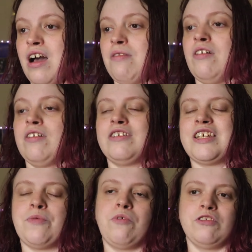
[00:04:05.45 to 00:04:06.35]
I'm not going to
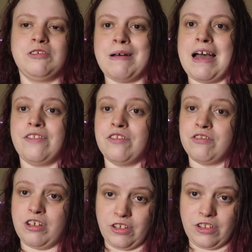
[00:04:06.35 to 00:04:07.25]
say one's better
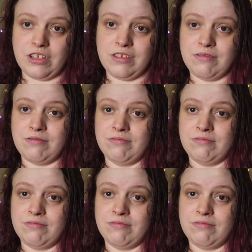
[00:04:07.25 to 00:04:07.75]
than the other,